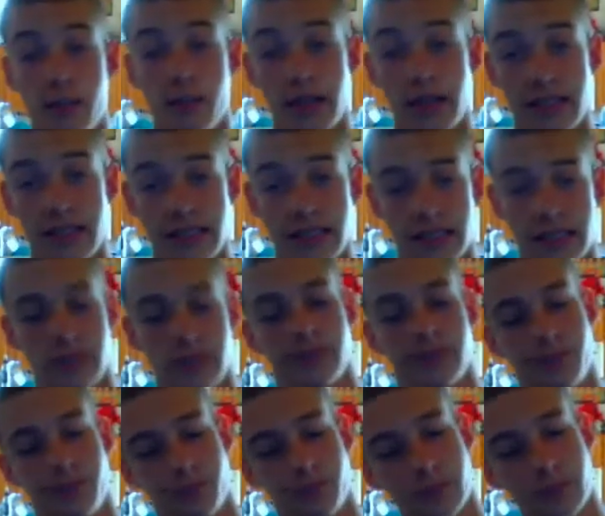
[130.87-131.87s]
a big
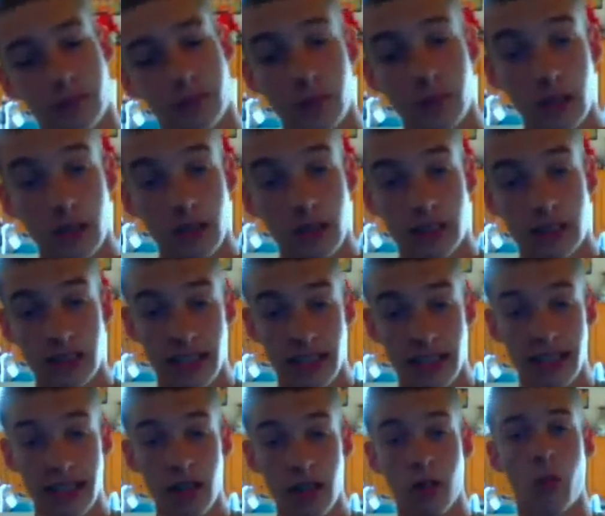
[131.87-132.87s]
deal.
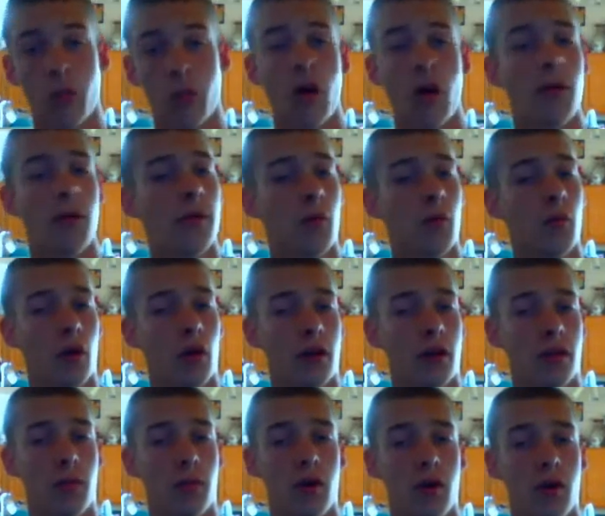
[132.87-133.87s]
Second, probably one
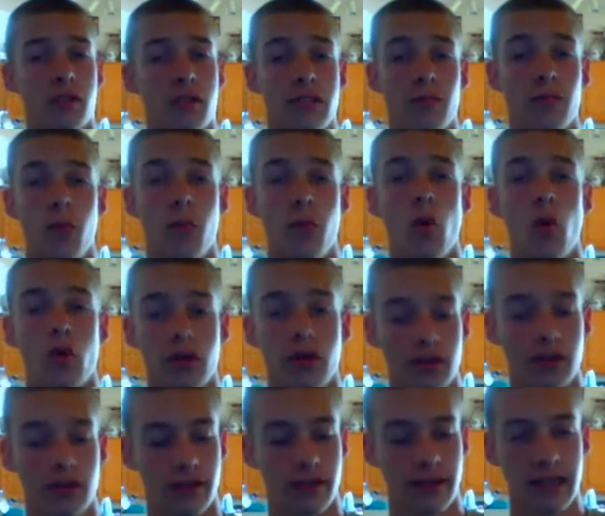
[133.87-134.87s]
of the most
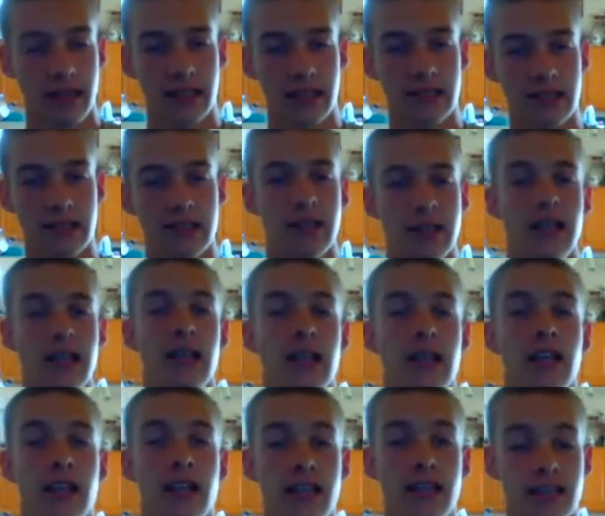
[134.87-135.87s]
important things
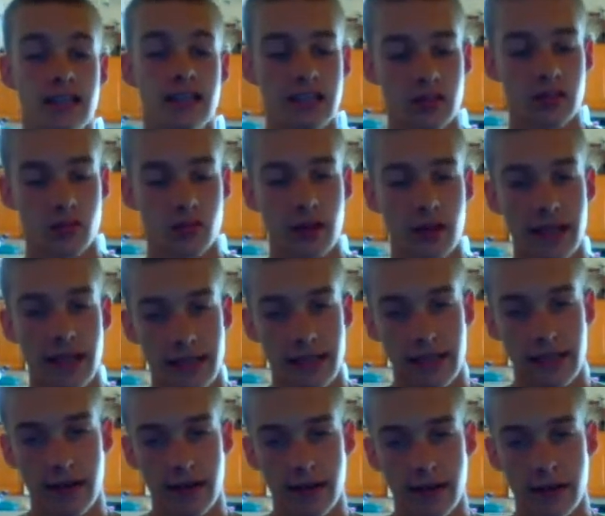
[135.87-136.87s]
is right
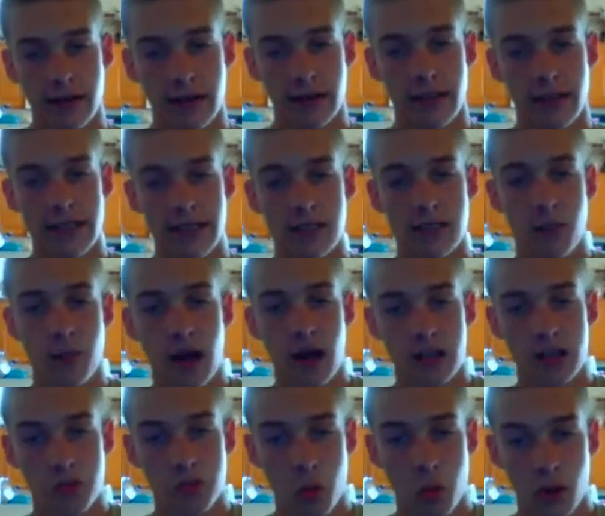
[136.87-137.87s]
here is the
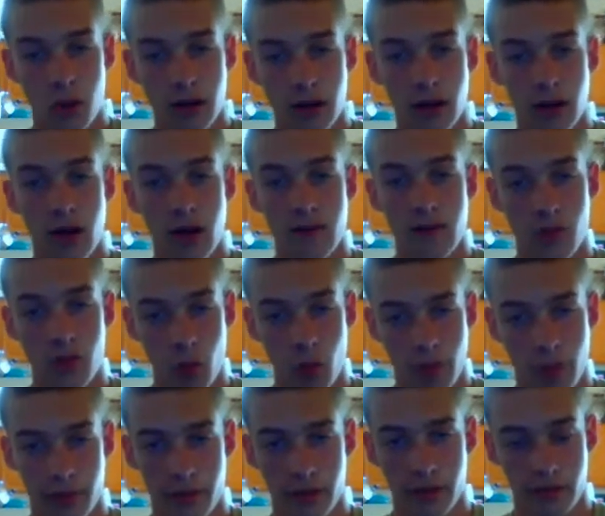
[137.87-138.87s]
balance point of the
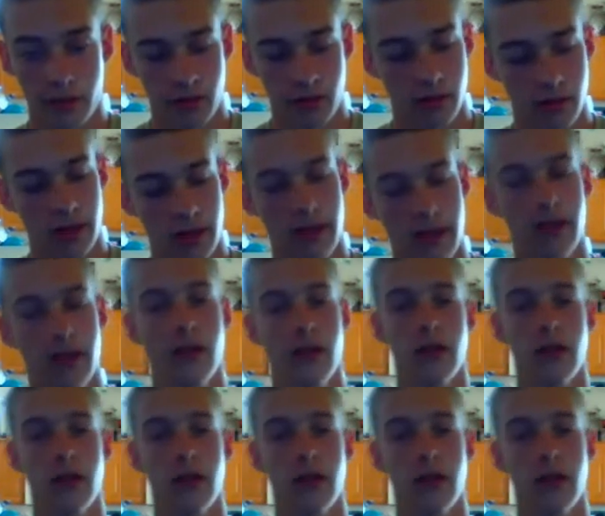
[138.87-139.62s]
weapon, okay?